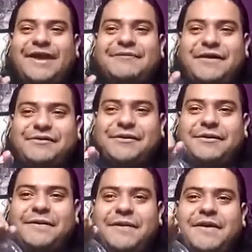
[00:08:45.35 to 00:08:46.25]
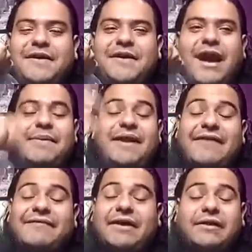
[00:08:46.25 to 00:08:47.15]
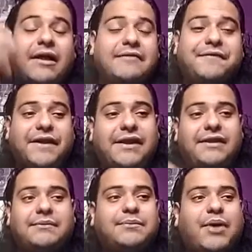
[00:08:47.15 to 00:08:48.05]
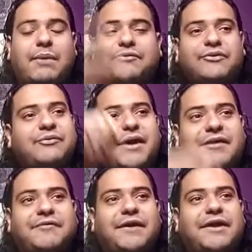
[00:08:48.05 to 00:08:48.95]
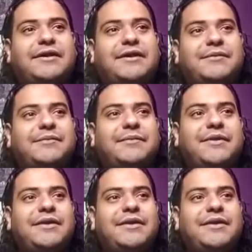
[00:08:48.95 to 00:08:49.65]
I fucks with it. I've been having a lot of fucking problems with my fucking